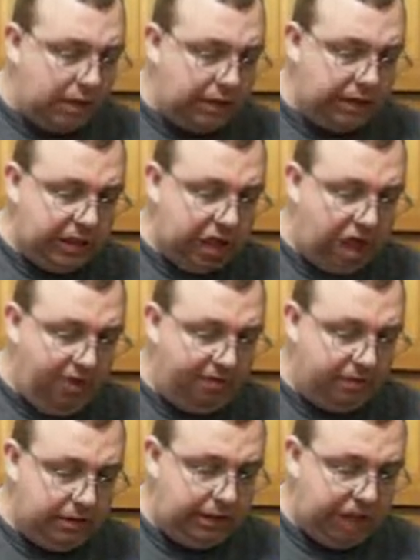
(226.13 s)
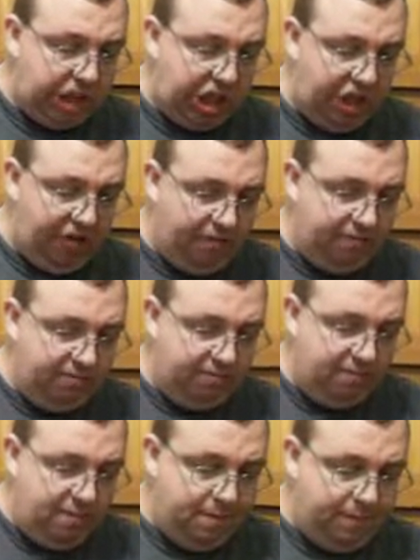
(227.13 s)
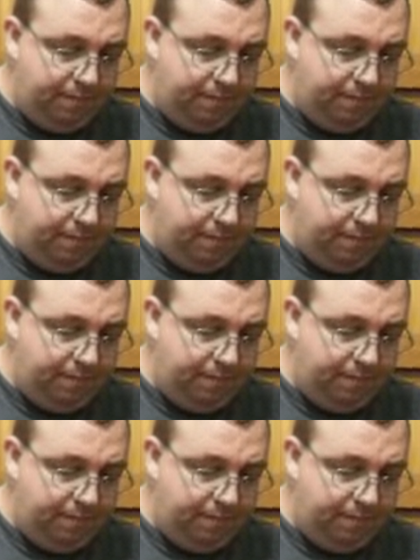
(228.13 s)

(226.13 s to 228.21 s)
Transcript: you know, you you have that new sound bar.